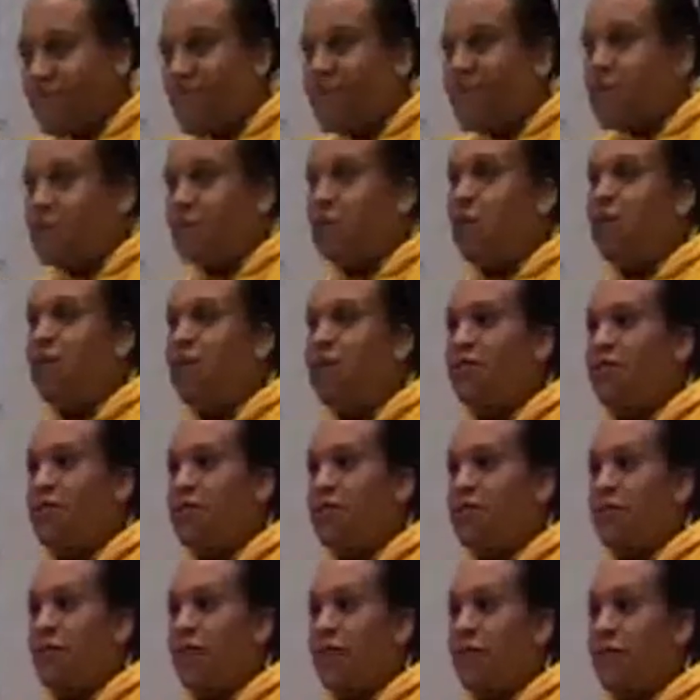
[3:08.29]
So I went in front
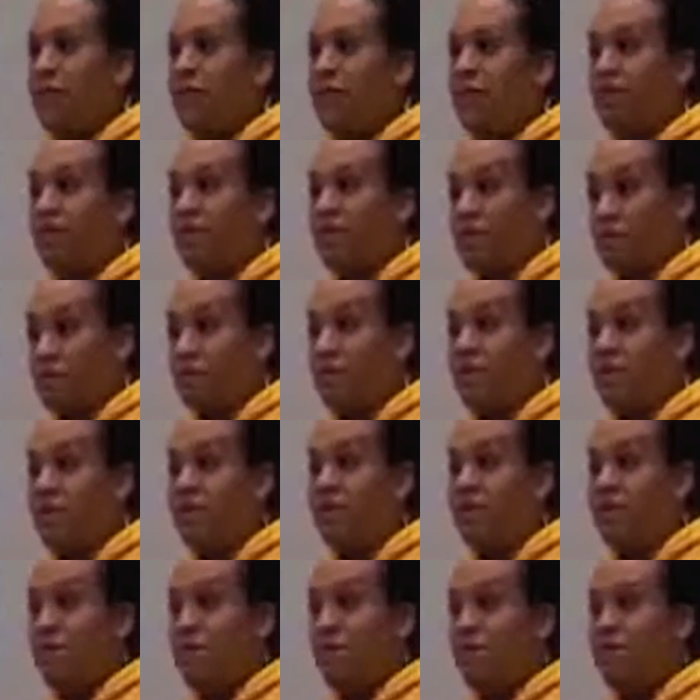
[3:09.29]
of the camera that was being
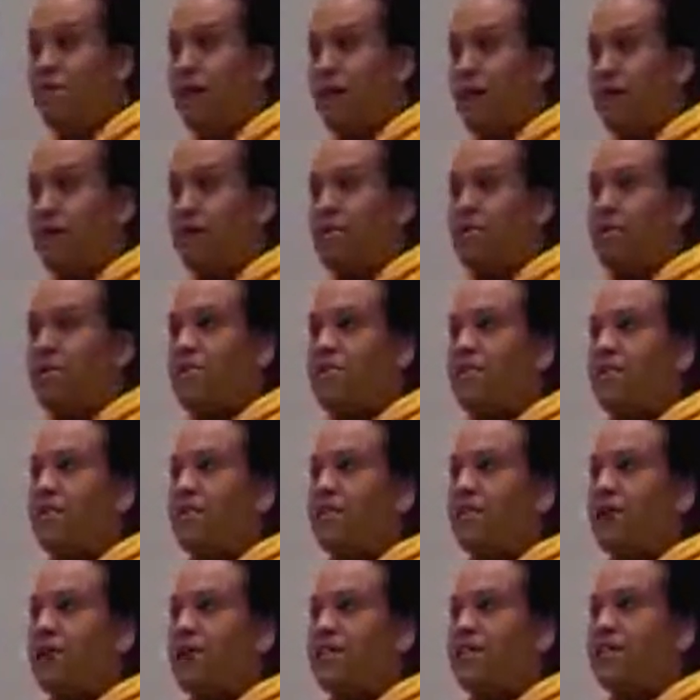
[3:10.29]
filmed, I was being filmed
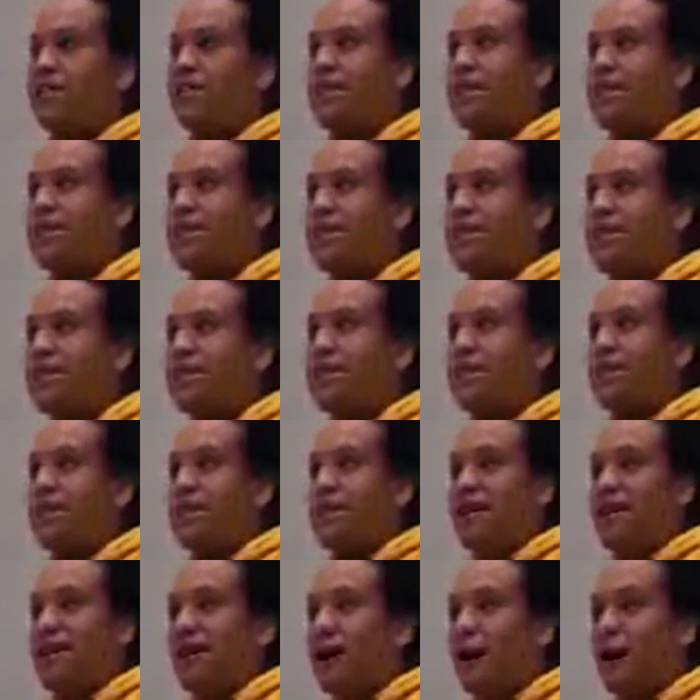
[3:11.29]
by, and said, listen,
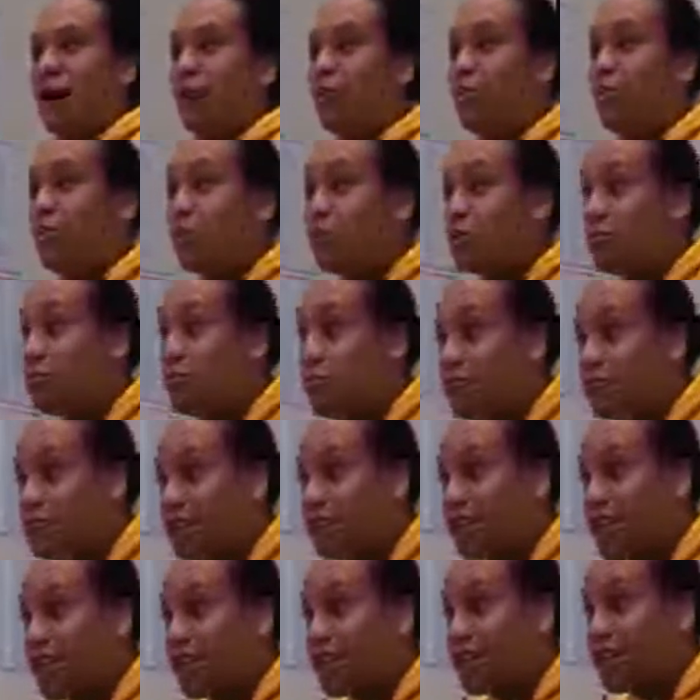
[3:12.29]
I'm not a booty
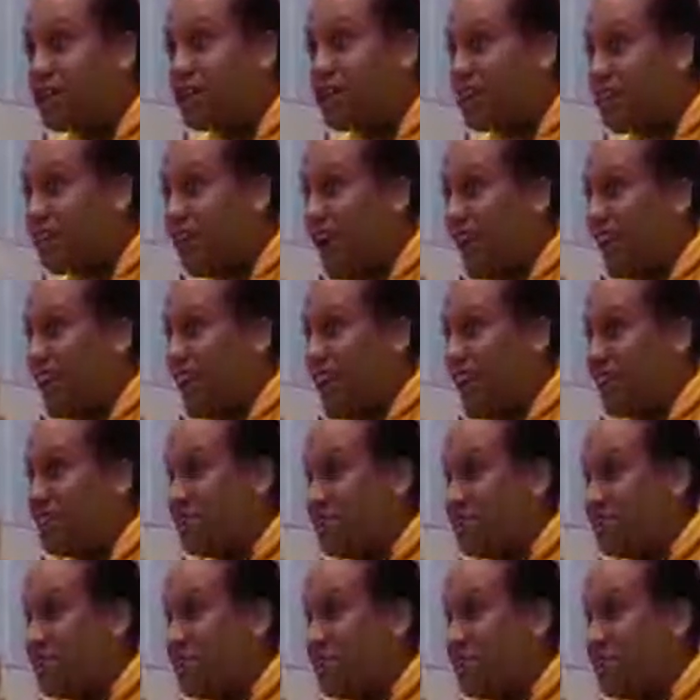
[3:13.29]
shaker, but I can do